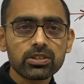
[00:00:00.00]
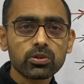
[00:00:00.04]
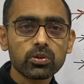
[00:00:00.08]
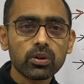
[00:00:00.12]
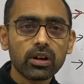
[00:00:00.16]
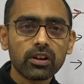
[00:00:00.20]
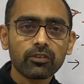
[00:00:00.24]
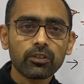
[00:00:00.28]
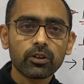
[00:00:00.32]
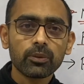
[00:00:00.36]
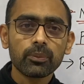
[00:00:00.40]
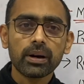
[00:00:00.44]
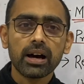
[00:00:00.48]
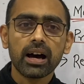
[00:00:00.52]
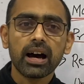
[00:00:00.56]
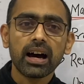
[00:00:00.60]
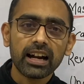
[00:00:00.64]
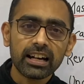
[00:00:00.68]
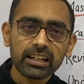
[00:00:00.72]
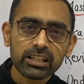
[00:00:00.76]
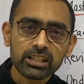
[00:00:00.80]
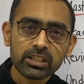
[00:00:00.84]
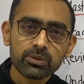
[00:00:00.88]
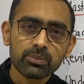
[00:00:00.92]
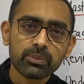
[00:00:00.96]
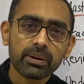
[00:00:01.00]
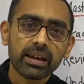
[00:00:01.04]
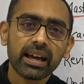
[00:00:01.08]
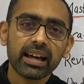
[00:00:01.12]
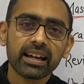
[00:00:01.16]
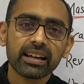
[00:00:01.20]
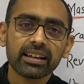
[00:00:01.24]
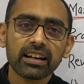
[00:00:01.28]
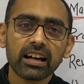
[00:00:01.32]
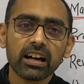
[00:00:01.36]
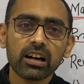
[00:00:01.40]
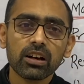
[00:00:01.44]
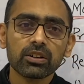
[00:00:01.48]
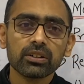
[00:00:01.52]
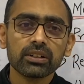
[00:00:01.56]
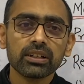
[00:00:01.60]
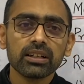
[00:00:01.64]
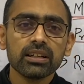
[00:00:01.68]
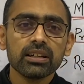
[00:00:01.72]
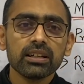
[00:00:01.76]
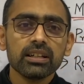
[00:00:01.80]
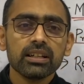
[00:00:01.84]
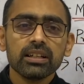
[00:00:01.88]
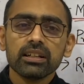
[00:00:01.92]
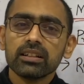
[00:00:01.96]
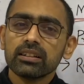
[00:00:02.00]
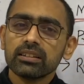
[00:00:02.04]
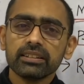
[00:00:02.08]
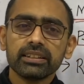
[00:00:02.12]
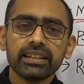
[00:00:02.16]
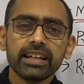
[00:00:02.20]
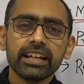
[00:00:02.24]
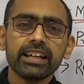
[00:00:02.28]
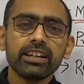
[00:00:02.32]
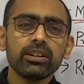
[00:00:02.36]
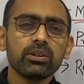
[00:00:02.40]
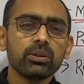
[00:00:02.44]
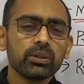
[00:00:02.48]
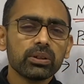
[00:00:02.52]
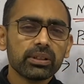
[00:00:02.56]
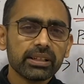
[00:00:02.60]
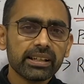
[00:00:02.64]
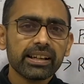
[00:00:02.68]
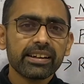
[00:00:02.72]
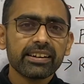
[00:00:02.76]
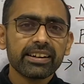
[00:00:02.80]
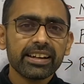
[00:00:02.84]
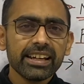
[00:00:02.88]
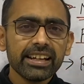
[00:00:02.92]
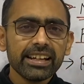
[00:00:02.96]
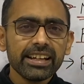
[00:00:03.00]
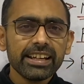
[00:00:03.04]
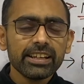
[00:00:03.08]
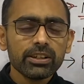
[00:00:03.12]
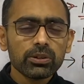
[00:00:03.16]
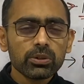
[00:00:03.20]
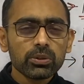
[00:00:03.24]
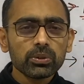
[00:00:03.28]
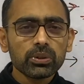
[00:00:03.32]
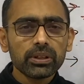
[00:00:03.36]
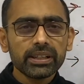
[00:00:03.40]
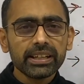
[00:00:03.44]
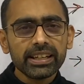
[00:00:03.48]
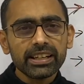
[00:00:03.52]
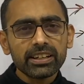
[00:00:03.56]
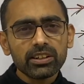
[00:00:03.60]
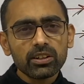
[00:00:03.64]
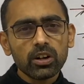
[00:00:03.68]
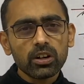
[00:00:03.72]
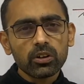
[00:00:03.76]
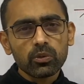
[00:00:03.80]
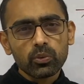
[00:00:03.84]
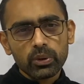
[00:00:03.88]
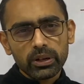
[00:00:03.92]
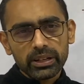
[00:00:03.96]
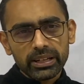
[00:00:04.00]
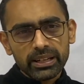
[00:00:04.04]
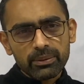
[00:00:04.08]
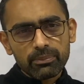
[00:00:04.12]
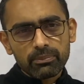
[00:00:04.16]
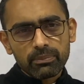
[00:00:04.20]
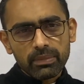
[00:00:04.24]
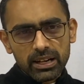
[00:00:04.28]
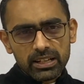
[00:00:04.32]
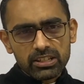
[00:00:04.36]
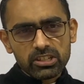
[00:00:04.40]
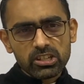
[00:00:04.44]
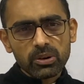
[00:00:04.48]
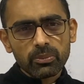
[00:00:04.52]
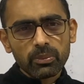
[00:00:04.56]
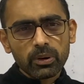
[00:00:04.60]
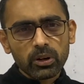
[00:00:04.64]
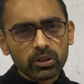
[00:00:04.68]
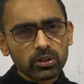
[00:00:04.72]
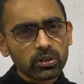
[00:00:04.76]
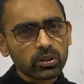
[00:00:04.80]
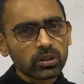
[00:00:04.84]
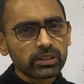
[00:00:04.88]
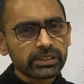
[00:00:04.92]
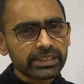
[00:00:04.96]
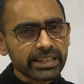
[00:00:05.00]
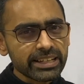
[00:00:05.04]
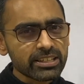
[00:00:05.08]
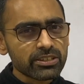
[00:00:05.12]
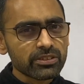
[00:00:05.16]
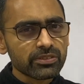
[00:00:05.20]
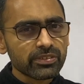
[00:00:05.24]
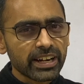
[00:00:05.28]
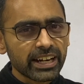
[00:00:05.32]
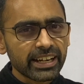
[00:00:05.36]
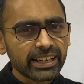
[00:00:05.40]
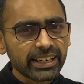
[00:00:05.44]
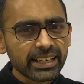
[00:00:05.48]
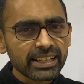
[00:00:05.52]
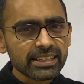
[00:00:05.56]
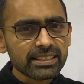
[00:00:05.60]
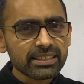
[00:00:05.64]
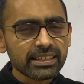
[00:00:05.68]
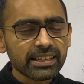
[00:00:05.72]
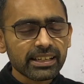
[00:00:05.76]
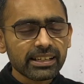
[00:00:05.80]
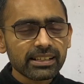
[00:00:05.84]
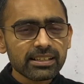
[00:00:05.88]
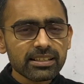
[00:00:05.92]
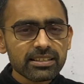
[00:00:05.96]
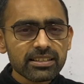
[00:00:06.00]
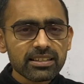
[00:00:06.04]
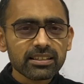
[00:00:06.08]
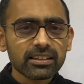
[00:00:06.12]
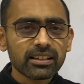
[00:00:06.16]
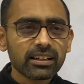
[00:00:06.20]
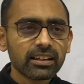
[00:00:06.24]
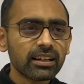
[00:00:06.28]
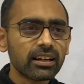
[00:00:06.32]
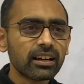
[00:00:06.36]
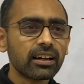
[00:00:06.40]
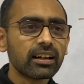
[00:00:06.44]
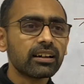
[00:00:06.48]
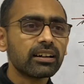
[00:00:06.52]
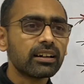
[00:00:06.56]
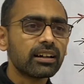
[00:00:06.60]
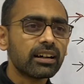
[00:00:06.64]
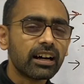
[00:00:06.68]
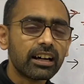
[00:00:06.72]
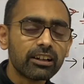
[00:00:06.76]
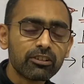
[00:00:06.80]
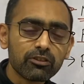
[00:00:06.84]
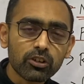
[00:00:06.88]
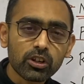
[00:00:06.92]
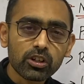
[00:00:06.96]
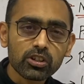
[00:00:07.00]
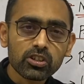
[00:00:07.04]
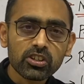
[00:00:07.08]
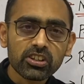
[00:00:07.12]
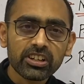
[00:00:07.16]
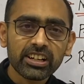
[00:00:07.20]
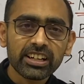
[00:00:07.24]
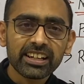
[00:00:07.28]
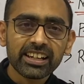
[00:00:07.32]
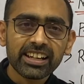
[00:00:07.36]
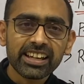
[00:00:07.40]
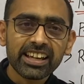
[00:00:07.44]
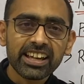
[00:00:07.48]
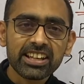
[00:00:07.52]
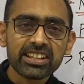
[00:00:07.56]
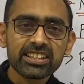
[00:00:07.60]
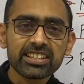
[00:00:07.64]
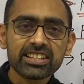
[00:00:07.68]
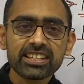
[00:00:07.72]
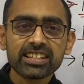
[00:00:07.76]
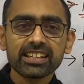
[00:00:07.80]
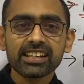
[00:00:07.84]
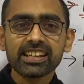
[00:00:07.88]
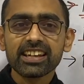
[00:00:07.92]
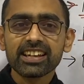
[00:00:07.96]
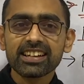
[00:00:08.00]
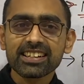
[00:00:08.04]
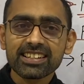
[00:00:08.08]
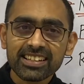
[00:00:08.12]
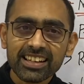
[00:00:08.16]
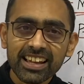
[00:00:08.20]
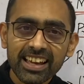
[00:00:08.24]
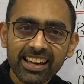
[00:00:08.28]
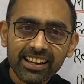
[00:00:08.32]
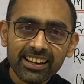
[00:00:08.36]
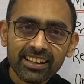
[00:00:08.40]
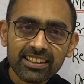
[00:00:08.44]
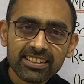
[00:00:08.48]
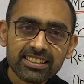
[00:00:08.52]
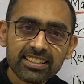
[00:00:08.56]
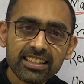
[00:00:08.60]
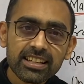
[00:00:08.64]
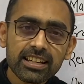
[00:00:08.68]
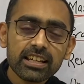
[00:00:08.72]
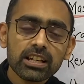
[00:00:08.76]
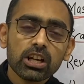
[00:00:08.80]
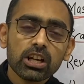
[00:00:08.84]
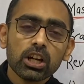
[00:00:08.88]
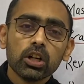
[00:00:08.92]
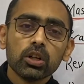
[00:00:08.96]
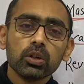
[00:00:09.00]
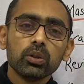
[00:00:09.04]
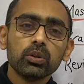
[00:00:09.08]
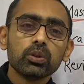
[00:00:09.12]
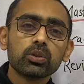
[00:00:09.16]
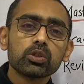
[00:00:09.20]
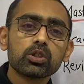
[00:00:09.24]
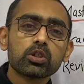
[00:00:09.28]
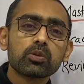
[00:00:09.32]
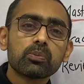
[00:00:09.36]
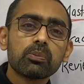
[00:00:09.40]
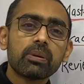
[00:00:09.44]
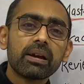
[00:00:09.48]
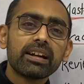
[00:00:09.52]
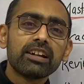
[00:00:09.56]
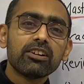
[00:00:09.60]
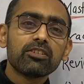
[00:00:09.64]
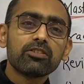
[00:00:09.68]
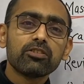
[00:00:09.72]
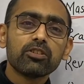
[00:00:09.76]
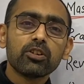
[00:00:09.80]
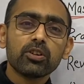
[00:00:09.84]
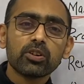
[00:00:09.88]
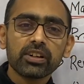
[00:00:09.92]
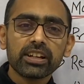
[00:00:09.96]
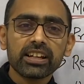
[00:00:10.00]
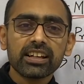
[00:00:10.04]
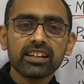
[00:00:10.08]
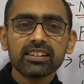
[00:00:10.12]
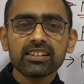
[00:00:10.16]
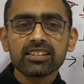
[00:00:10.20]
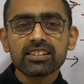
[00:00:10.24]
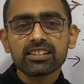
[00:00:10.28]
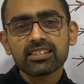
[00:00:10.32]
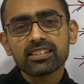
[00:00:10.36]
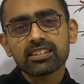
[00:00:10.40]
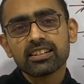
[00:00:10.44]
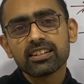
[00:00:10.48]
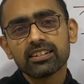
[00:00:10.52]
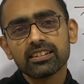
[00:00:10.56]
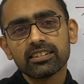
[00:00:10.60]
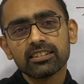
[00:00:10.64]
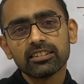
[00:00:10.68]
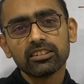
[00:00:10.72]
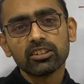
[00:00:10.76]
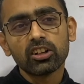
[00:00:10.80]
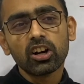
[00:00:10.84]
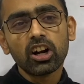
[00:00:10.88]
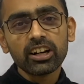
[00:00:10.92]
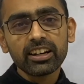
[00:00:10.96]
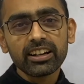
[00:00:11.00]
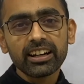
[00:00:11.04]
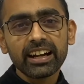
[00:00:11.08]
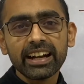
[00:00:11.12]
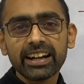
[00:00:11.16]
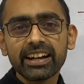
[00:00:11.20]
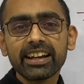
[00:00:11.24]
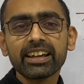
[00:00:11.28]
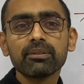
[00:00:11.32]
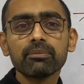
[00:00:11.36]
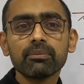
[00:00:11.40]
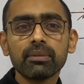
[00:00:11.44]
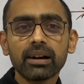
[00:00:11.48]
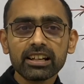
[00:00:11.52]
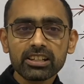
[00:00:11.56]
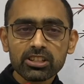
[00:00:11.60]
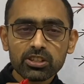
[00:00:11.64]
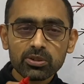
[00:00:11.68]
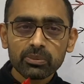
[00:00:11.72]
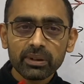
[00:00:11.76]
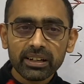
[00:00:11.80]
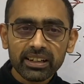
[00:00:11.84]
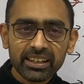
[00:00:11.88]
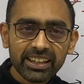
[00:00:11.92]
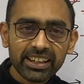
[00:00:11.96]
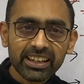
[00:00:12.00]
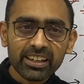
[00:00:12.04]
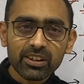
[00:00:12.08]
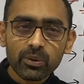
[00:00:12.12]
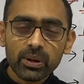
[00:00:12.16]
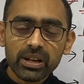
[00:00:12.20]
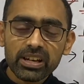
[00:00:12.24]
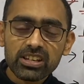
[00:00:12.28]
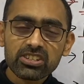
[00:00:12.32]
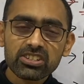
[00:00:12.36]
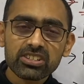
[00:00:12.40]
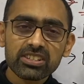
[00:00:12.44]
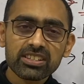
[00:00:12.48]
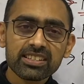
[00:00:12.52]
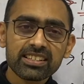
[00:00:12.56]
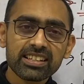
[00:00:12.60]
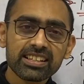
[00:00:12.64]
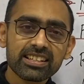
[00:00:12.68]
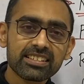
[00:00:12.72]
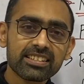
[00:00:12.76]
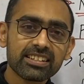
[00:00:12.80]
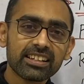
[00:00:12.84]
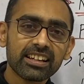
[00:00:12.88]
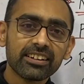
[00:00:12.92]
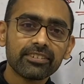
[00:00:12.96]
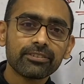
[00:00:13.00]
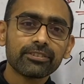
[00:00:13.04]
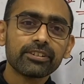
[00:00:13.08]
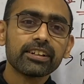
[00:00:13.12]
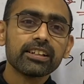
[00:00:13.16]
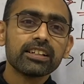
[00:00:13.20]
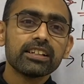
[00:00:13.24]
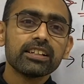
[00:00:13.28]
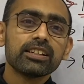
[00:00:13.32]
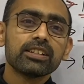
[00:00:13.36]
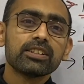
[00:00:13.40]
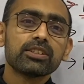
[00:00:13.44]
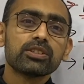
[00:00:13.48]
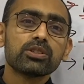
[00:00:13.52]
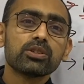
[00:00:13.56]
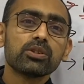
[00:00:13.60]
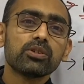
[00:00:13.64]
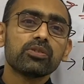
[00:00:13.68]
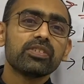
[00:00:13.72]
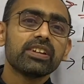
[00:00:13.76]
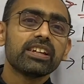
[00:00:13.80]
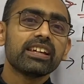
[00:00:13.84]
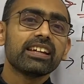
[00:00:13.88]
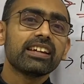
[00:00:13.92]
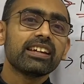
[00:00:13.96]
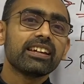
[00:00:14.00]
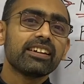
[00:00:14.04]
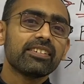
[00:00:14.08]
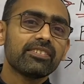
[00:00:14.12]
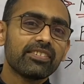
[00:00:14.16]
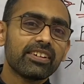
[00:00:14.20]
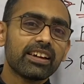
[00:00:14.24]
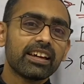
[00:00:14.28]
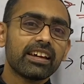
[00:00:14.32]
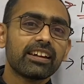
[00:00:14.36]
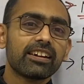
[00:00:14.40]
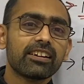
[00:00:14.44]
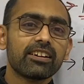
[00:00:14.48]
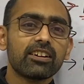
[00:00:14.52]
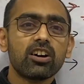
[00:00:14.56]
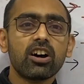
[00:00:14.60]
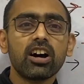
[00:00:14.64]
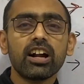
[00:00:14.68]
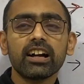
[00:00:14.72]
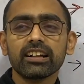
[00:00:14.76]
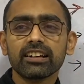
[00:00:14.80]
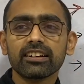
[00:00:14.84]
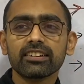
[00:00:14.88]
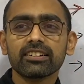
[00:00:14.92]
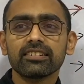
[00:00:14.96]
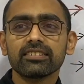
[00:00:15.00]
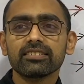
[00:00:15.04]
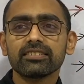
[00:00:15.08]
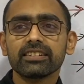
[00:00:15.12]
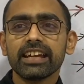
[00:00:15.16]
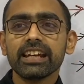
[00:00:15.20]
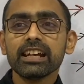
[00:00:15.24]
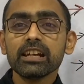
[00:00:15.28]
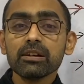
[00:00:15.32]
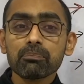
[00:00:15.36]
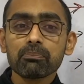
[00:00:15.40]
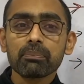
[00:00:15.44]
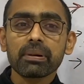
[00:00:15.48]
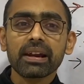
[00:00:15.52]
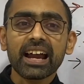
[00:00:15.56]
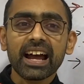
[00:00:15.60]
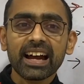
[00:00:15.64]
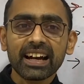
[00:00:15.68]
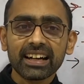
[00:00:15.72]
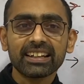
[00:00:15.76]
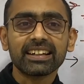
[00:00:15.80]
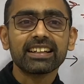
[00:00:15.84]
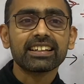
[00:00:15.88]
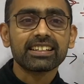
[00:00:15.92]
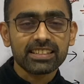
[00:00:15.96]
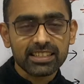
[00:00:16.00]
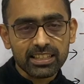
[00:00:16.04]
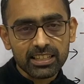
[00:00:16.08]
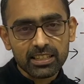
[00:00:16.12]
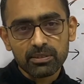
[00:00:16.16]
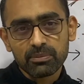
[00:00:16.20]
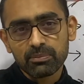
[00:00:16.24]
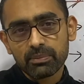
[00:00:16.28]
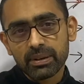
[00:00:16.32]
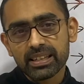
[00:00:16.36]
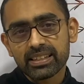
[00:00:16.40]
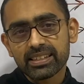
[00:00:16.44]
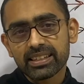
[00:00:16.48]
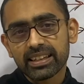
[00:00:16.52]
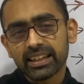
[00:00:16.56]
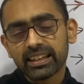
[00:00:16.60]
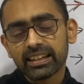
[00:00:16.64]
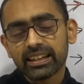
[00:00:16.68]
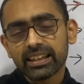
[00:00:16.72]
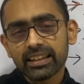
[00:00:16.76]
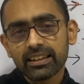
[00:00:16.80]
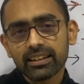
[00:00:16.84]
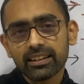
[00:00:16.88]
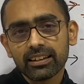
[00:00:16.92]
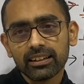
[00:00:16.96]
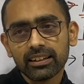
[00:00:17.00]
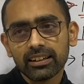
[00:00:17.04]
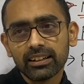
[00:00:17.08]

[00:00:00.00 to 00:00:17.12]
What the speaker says: who are from arts background, they need not worry much about all these writing skills. Unfortunately, engineers like us, who spent 4 years not writing much but equations and stuff, so we were not in practice basically.